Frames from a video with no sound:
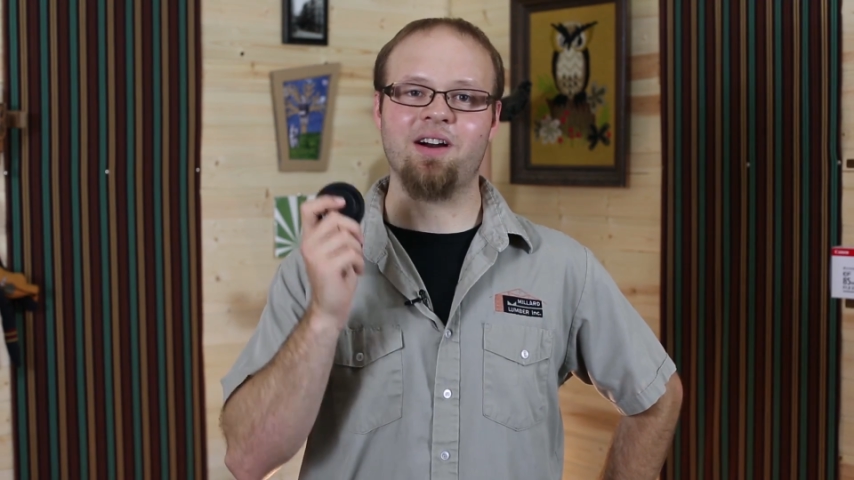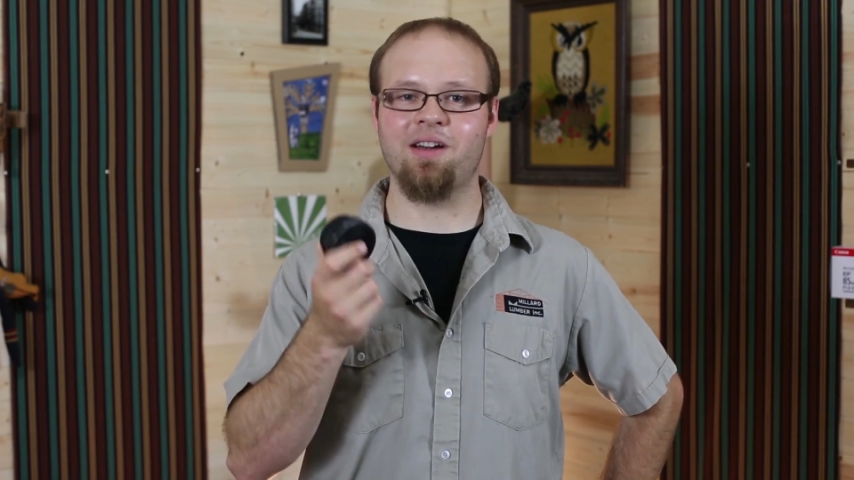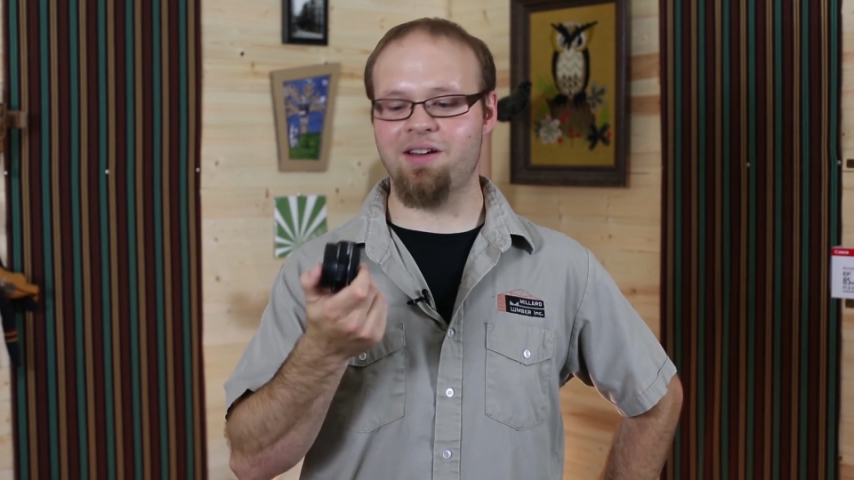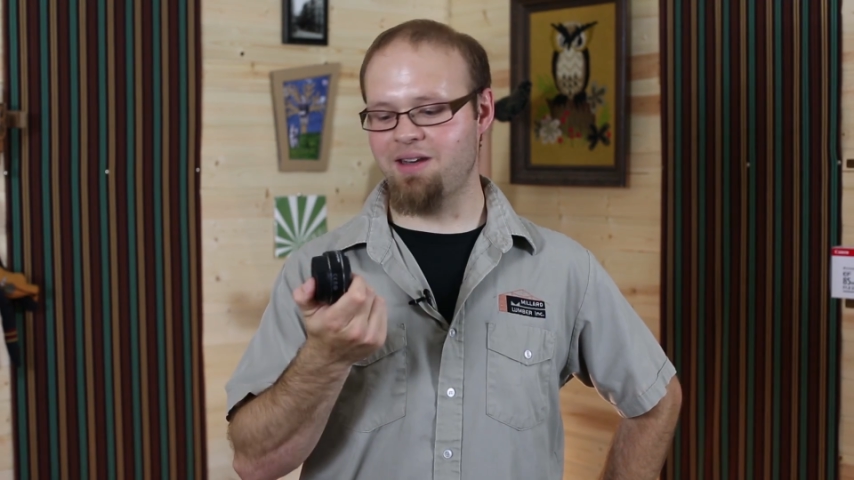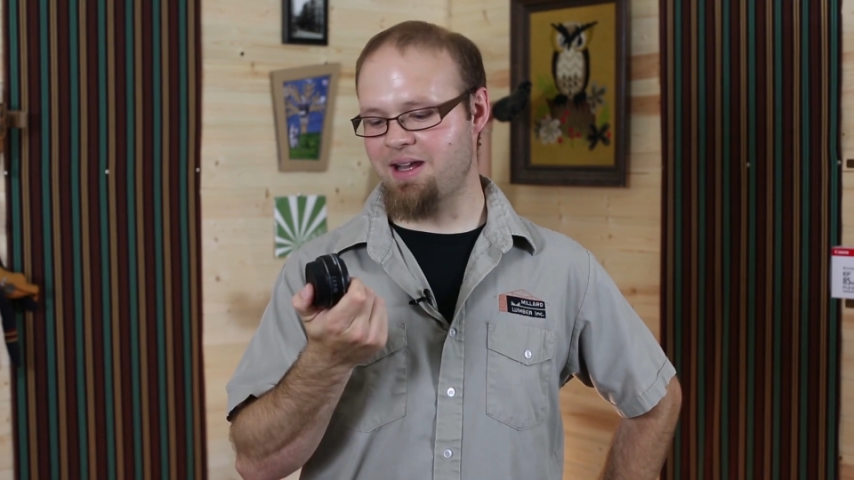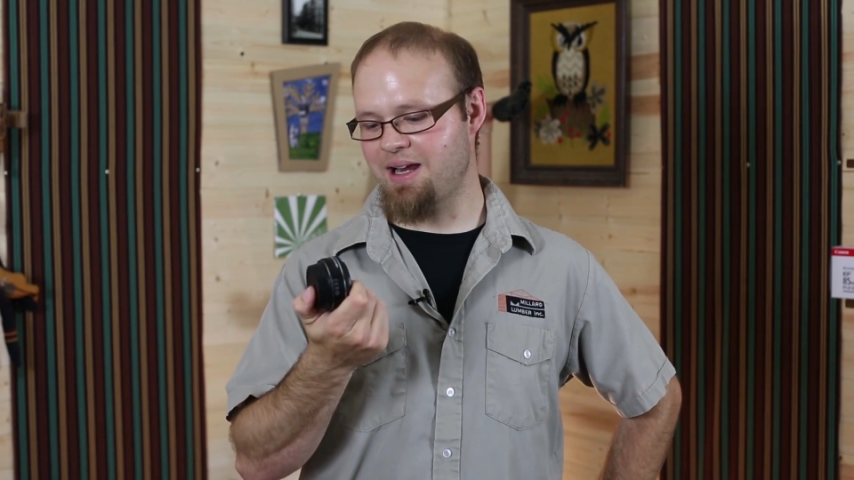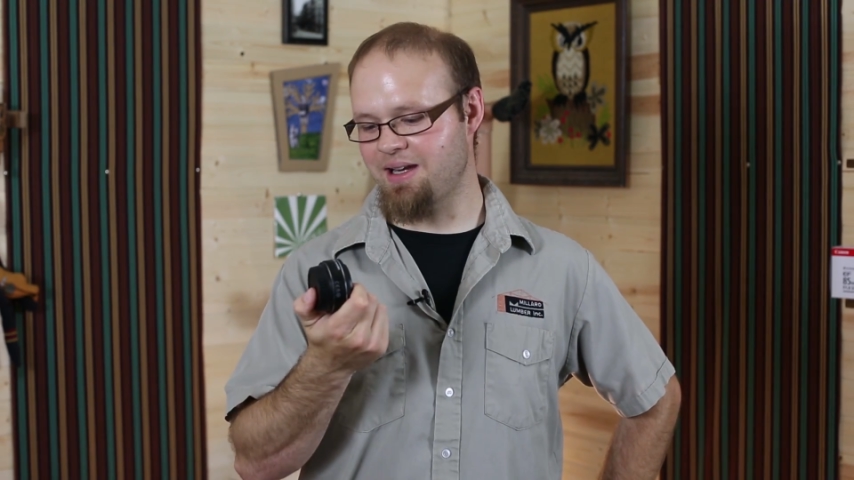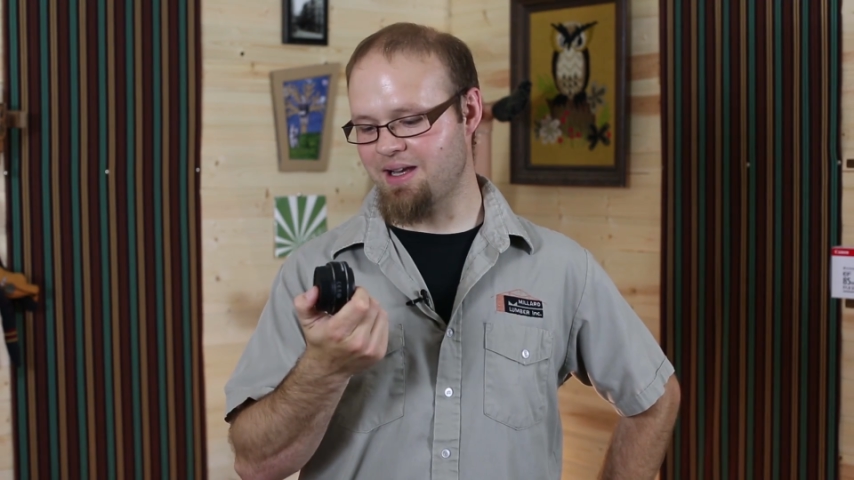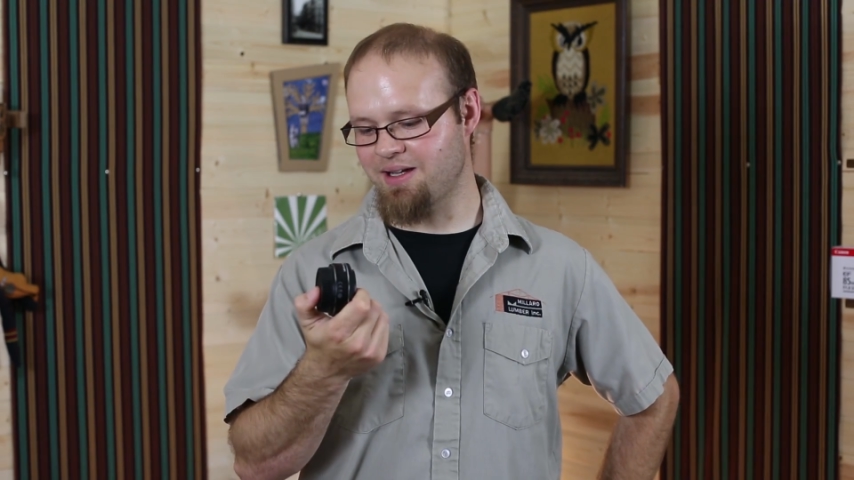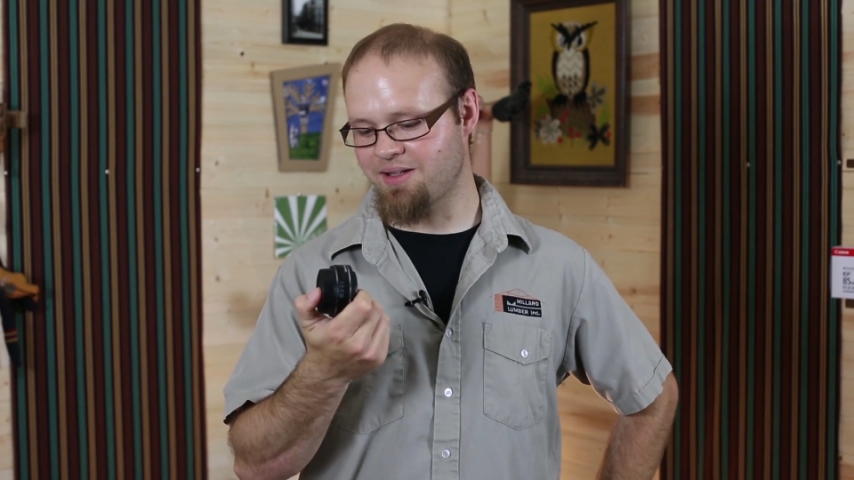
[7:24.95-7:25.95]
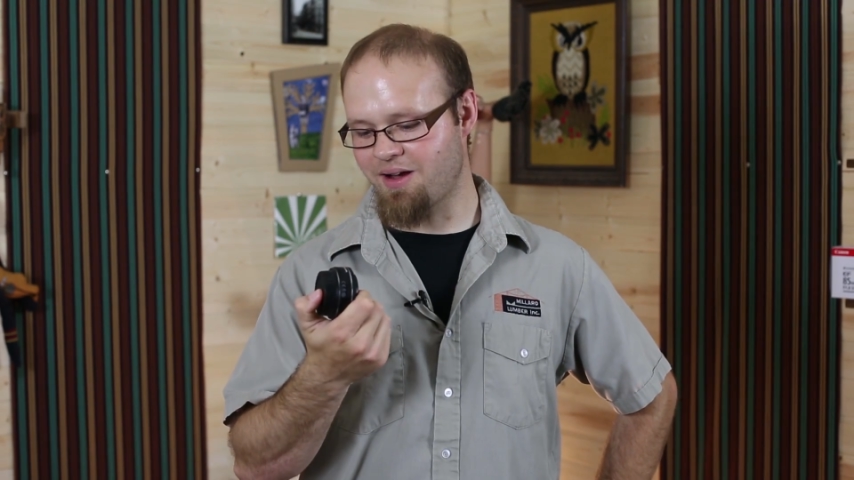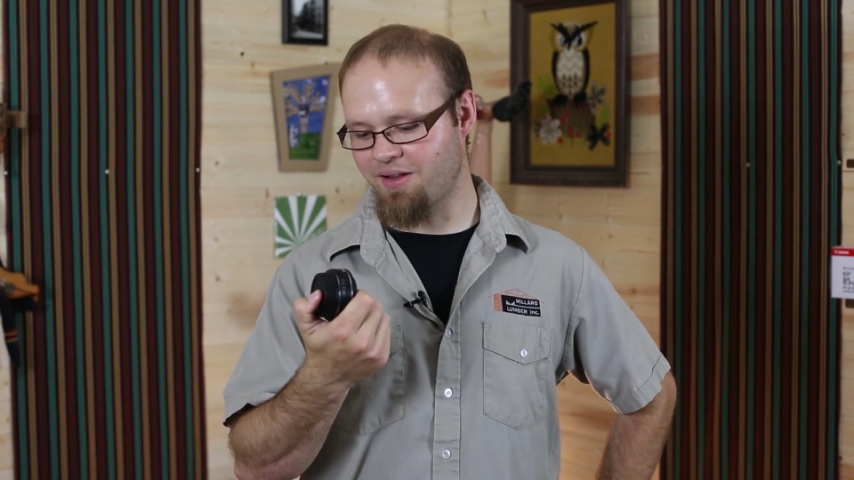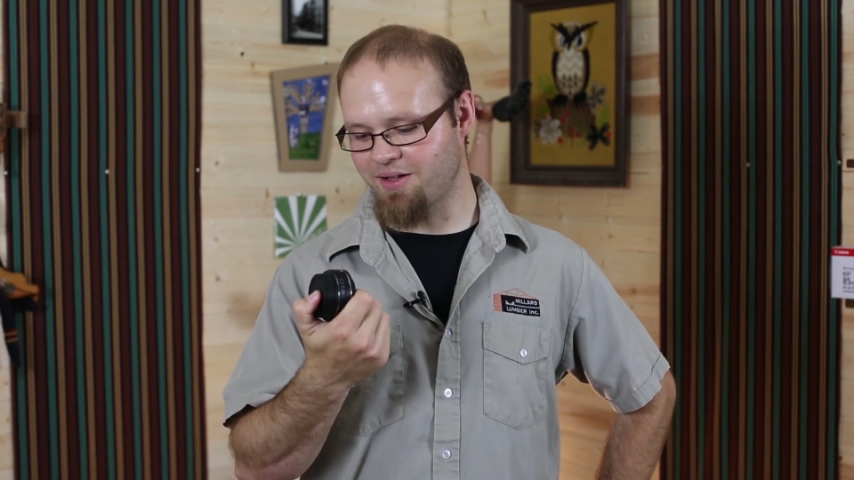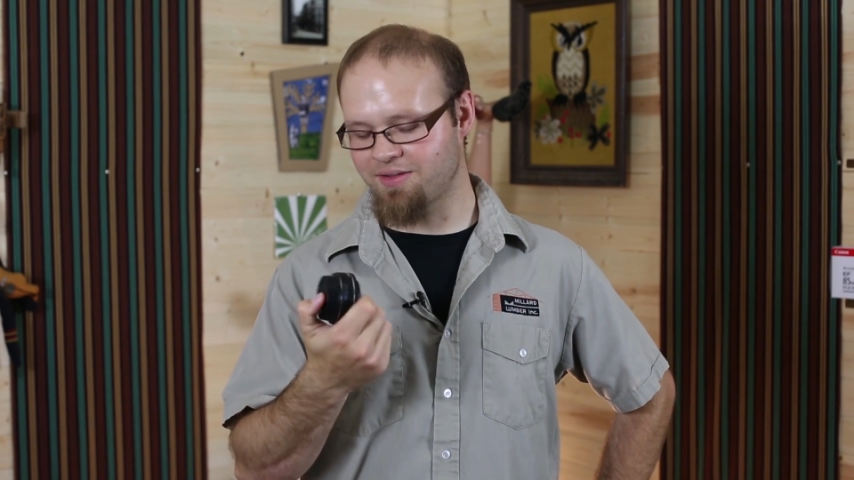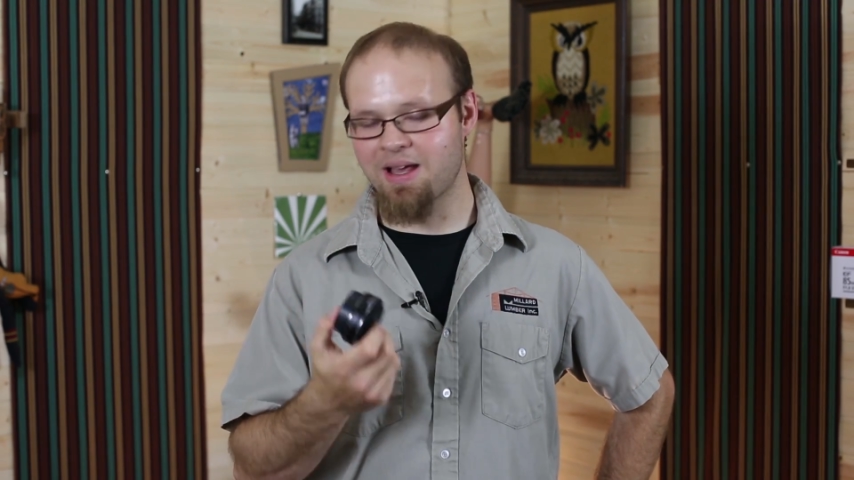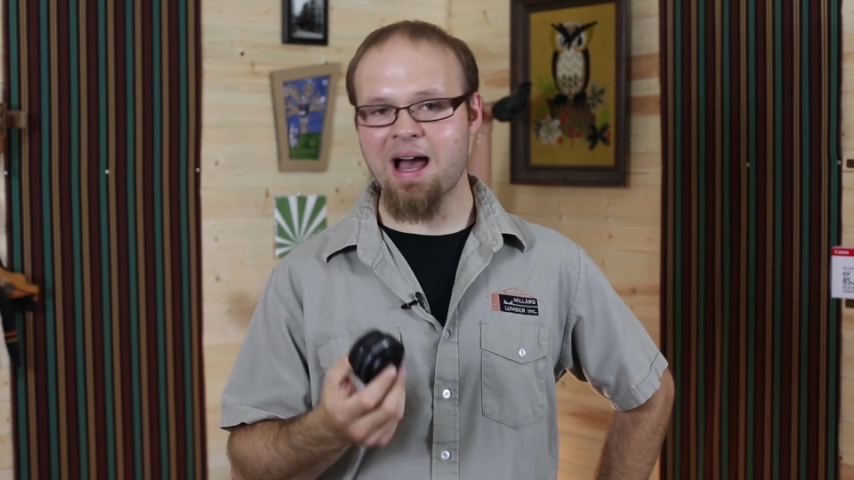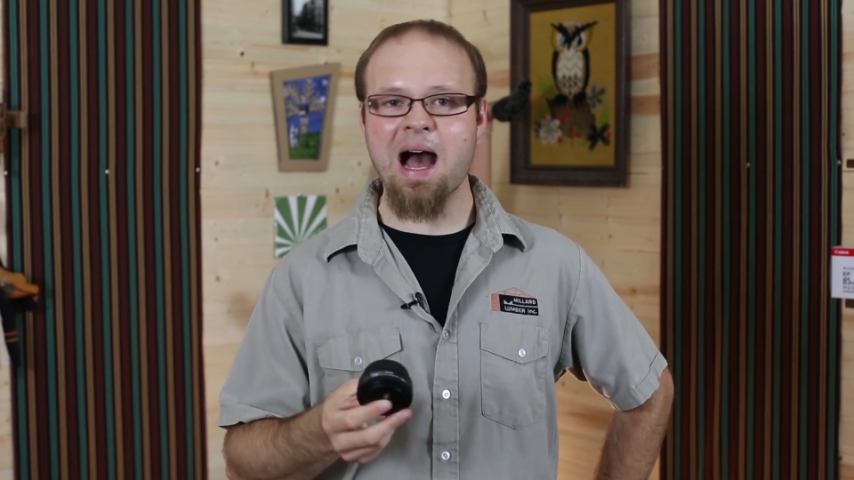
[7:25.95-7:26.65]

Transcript: hundred ninety-nine dollars.